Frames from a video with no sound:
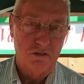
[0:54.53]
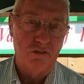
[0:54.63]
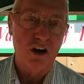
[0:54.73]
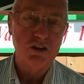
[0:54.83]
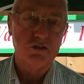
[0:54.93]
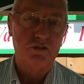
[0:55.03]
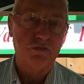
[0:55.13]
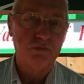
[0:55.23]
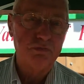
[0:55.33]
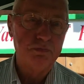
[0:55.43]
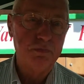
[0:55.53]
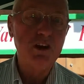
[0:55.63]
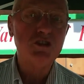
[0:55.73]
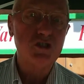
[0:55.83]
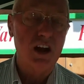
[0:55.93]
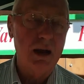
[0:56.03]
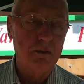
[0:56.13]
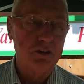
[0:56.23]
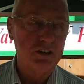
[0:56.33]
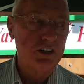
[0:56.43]
fresh peaches and
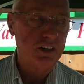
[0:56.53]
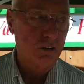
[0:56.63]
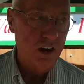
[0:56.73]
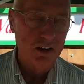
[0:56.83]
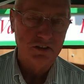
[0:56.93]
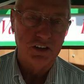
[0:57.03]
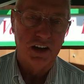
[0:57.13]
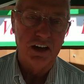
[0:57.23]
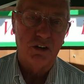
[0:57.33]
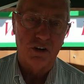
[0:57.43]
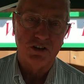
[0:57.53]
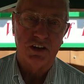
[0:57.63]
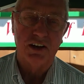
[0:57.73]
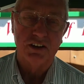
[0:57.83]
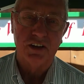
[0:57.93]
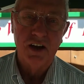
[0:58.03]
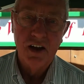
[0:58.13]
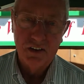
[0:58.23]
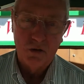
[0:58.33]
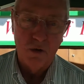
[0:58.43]
apples isn't increasing is
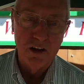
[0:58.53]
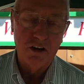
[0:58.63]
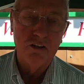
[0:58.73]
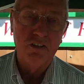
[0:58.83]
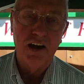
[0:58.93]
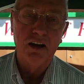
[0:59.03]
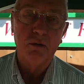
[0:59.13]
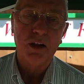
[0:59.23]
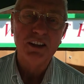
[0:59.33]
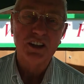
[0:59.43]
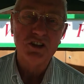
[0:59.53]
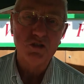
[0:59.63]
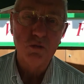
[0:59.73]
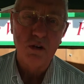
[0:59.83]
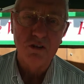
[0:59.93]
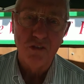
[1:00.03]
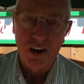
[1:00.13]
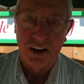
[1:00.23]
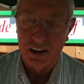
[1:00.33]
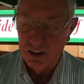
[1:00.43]
the way they're available is consumer
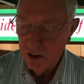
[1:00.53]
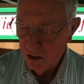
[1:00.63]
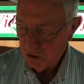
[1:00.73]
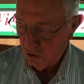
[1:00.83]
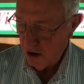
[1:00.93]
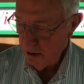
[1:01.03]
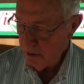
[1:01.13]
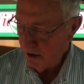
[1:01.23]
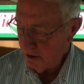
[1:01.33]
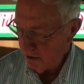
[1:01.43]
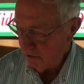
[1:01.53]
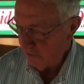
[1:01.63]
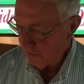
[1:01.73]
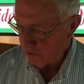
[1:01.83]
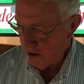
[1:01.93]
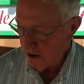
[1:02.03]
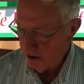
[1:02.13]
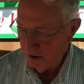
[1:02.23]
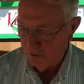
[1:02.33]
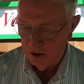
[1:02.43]
friendly. So I've been trying
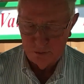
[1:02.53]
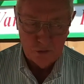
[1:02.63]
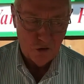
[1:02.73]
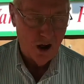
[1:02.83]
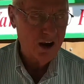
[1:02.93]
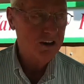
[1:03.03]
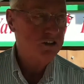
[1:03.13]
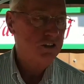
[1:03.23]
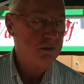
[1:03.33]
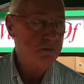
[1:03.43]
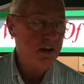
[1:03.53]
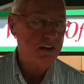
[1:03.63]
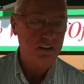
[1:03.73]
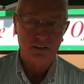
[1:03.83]
to develop products that make it